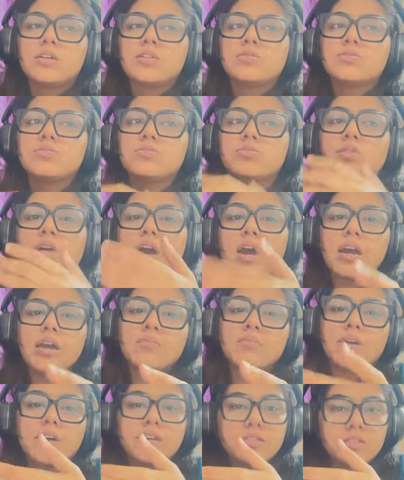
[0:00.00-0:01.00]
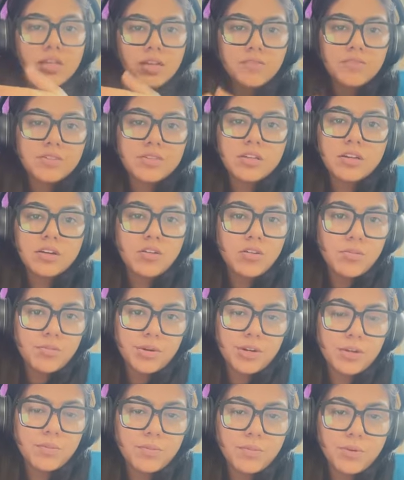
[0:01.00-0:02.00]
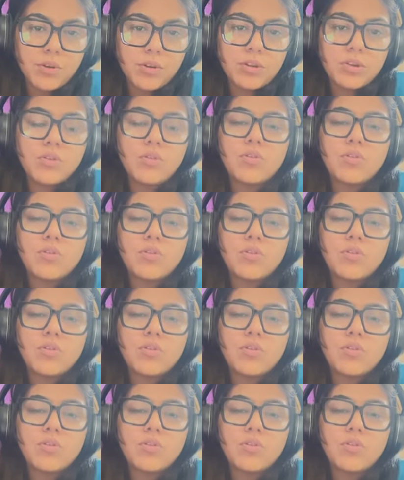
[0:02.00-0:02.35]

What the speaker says: So I myself is a government employee.